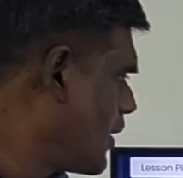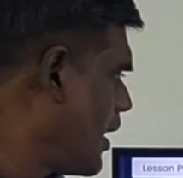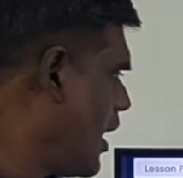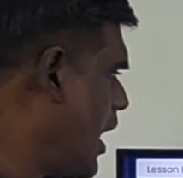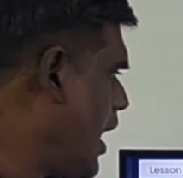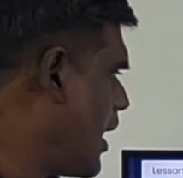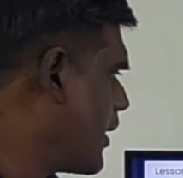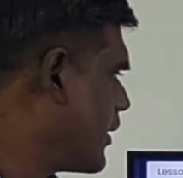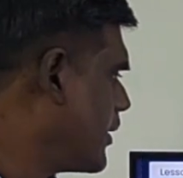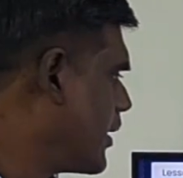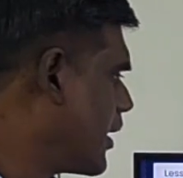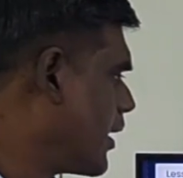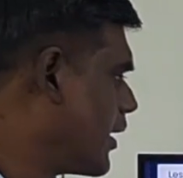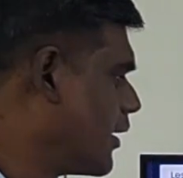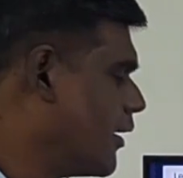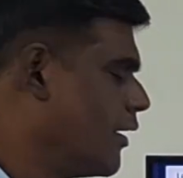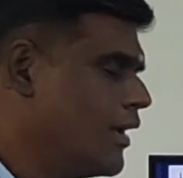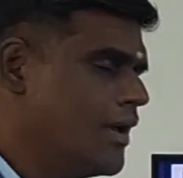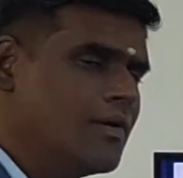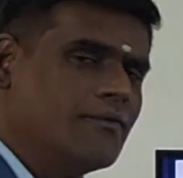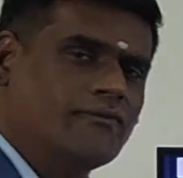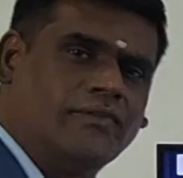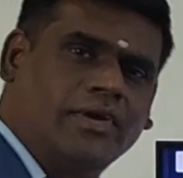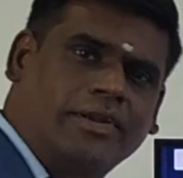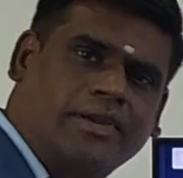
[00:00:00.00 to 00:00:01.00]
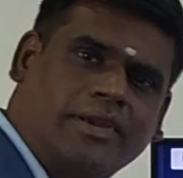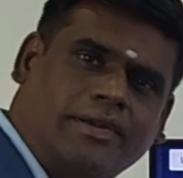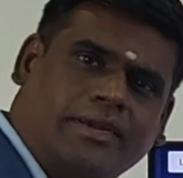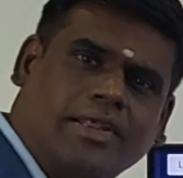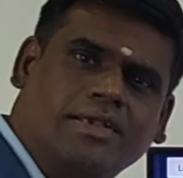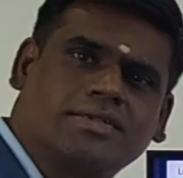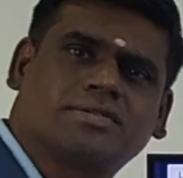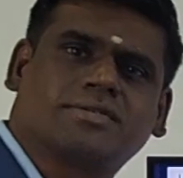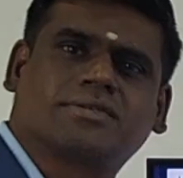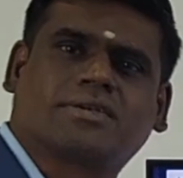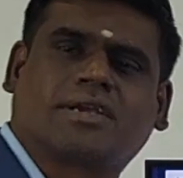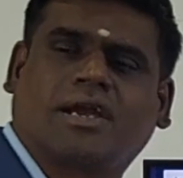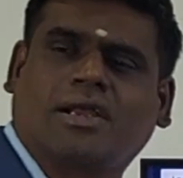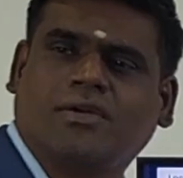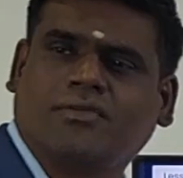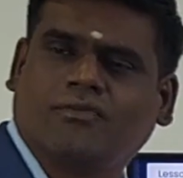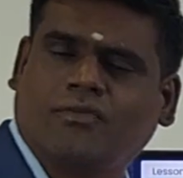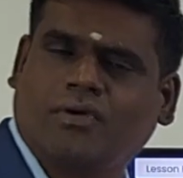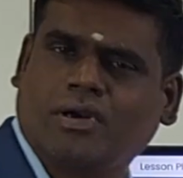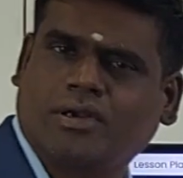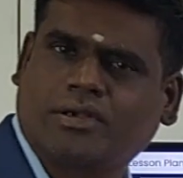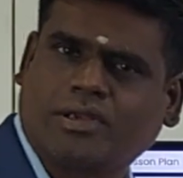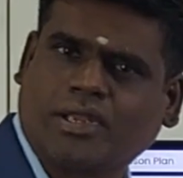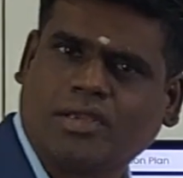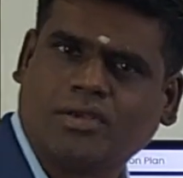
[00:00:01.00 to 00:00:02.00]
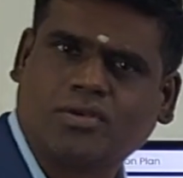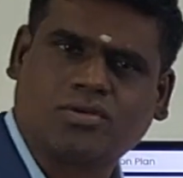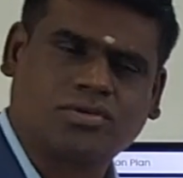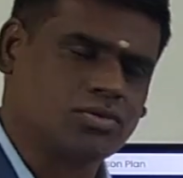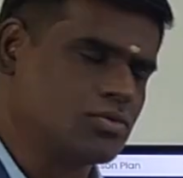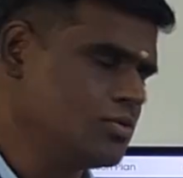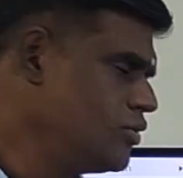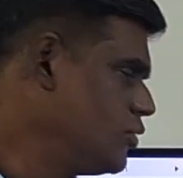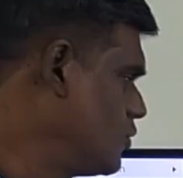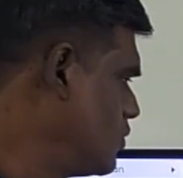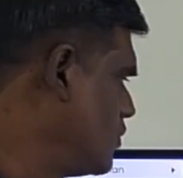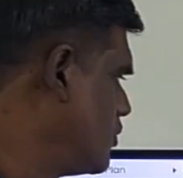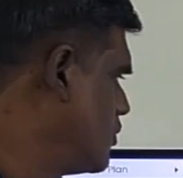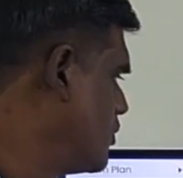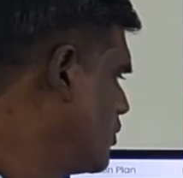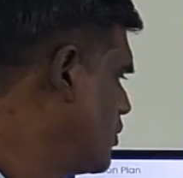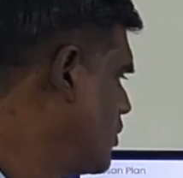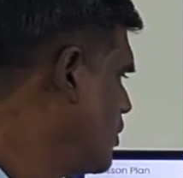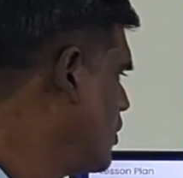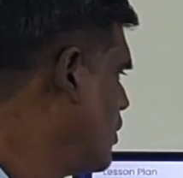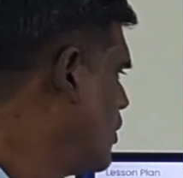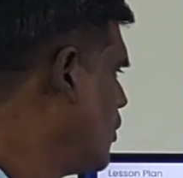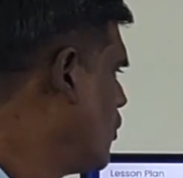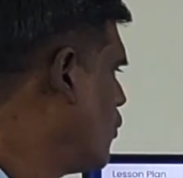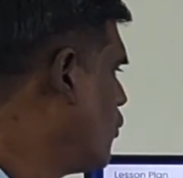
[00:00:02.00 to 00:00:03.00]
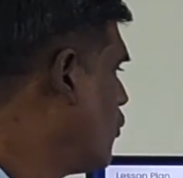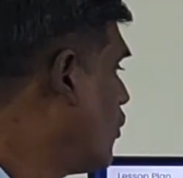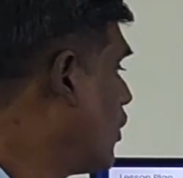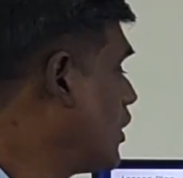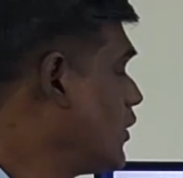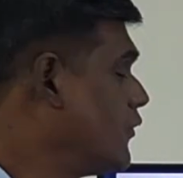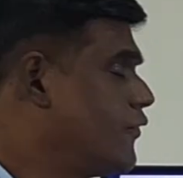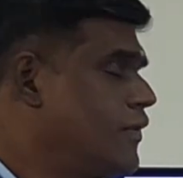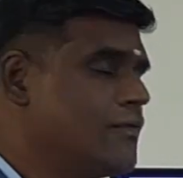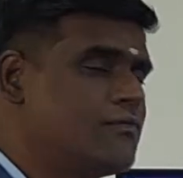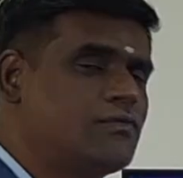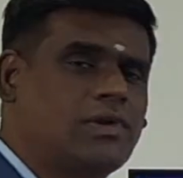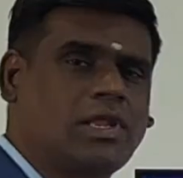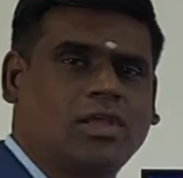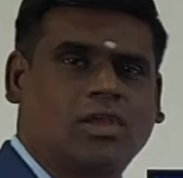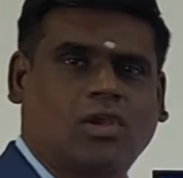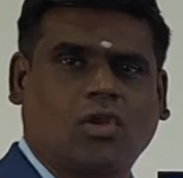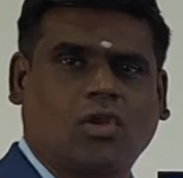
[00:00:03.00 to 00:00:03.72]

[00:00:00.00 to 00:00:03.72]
And then when it is converted into 150